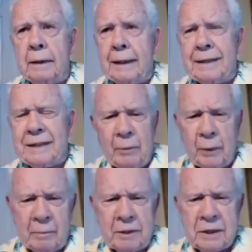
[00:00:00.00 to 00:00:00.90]
that's not
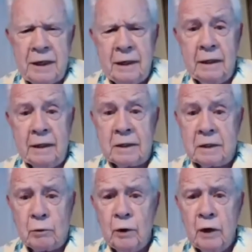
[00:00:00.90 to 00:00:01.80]
what I'm seeing in
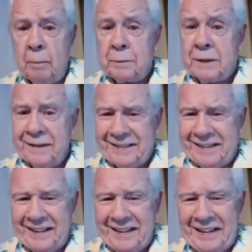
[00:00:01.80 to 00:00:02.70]
this script.
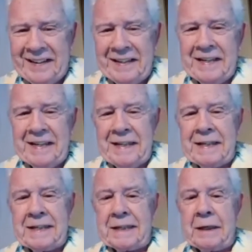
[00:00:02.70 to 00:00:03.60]

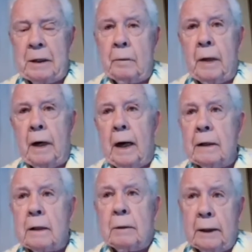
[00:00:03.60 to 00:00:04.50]
So
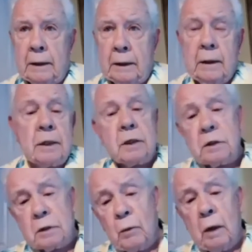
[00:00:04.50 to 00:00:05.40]
I go in, and this
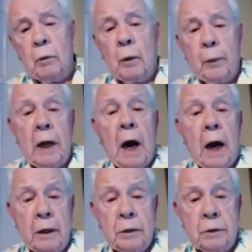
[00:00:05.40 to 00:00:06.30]
is the one where we
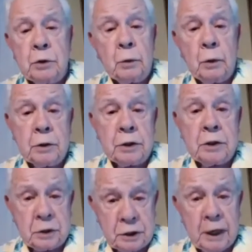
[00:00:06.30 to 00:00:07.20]
hired George
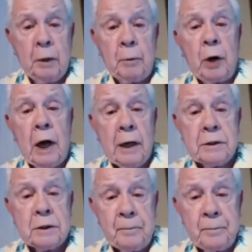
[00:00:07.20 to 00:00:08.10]
to sell
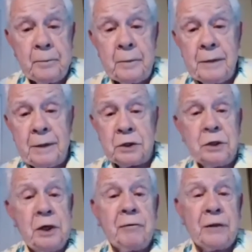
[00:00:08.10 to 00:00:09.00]
bras, the
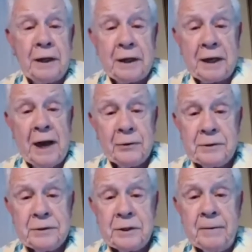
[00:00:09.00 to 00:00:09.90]
sniffing
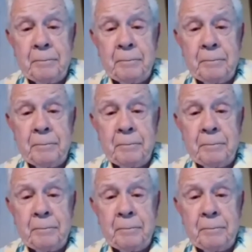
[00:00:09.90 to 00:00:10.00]
accountant.